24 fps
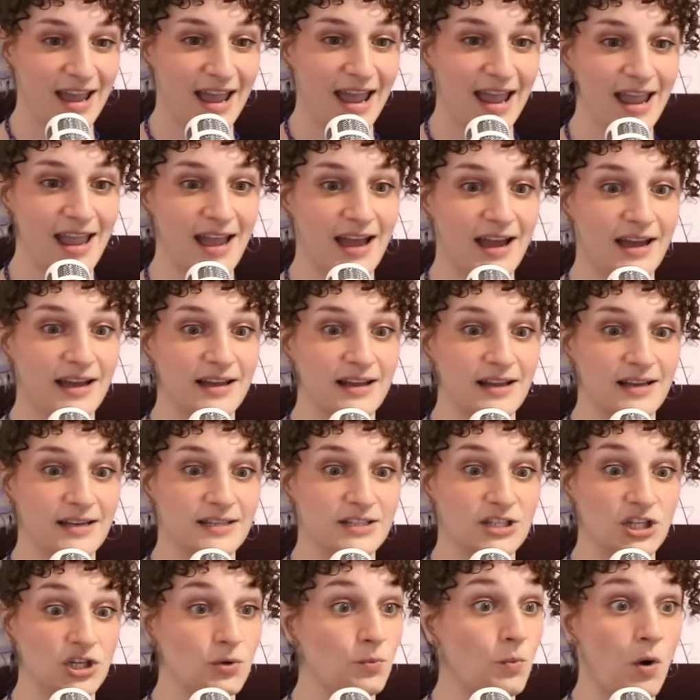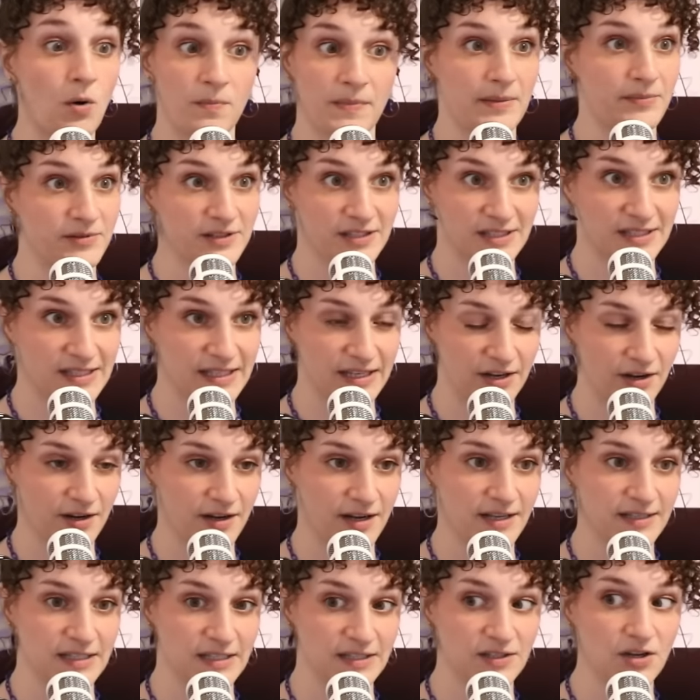And you won't be able to see her
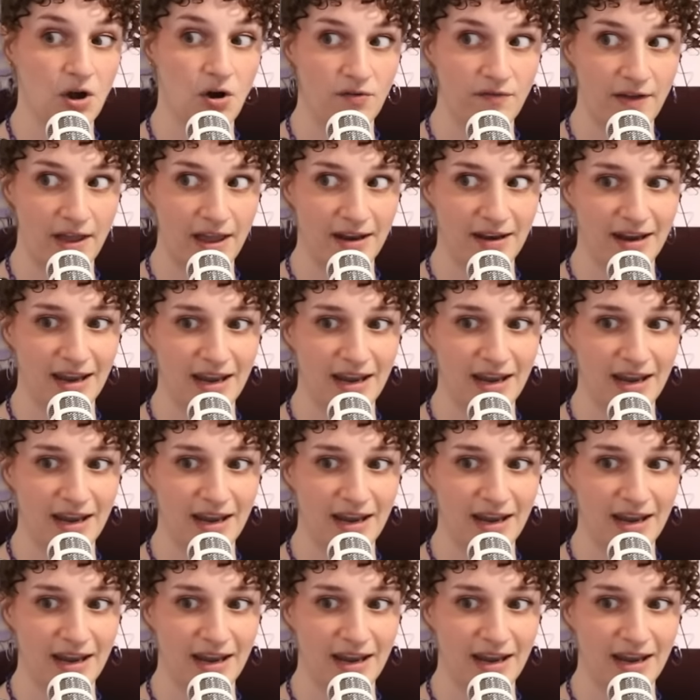because it's COVID.